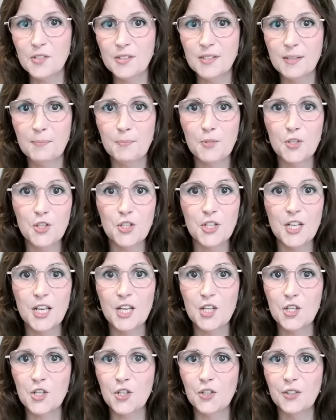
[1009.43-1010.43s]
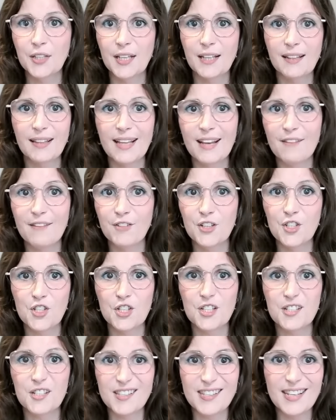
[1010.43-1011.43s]
Depreciation and leverage are
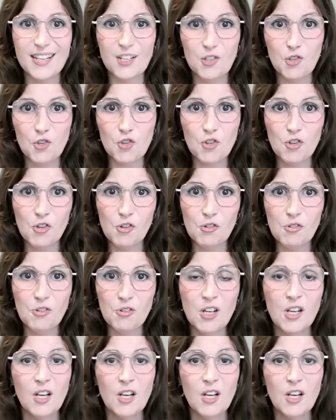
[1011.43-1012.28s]
central.